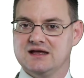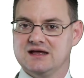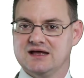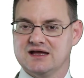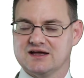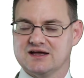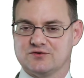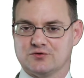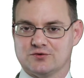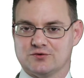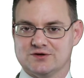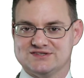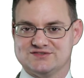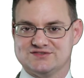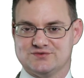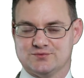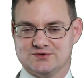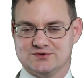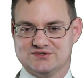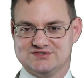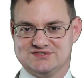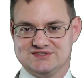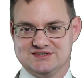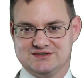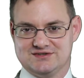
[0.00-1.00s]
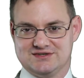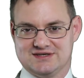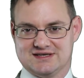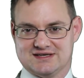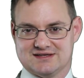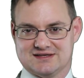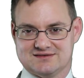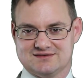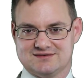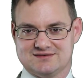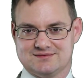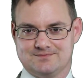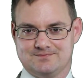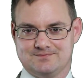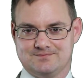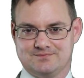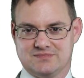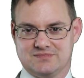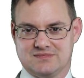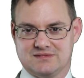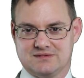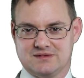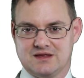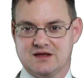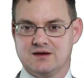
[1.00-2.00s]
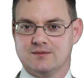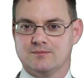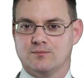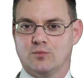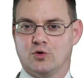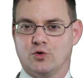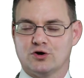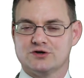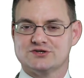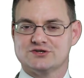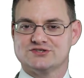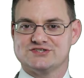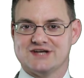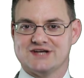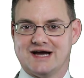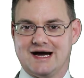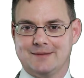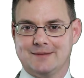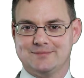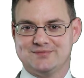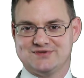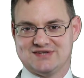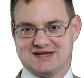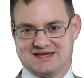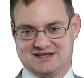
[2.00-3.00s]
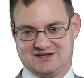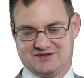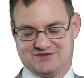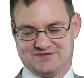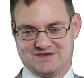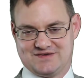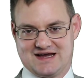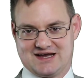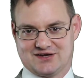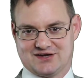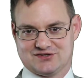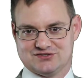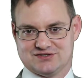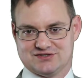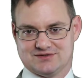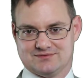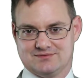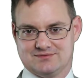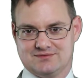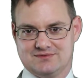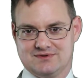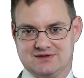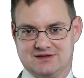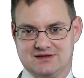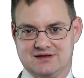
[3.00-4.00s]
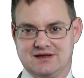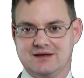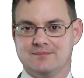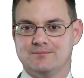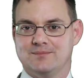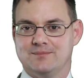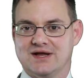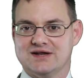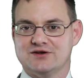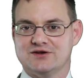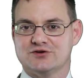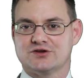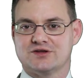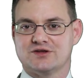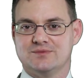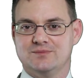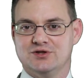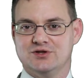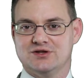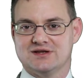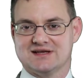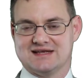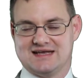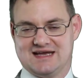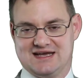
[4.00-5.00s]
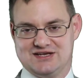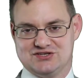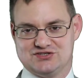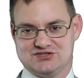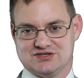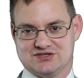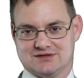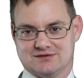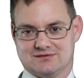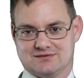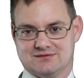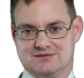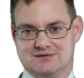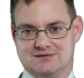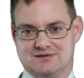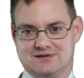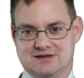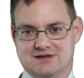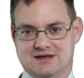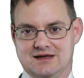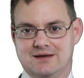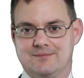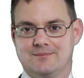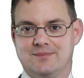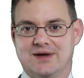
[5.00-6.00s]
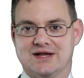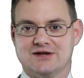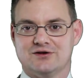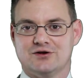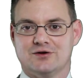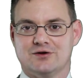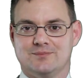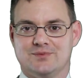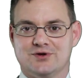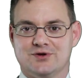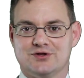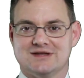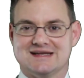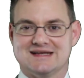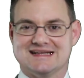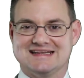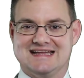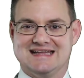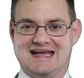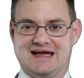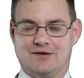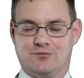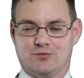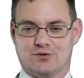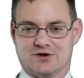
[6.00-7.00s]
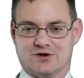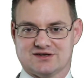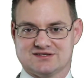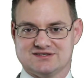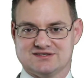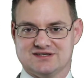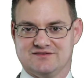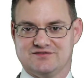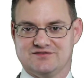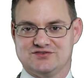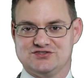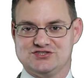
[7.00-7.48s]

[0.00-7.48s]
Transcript: increased resilience, more job satisfaction, better communication, better building networks of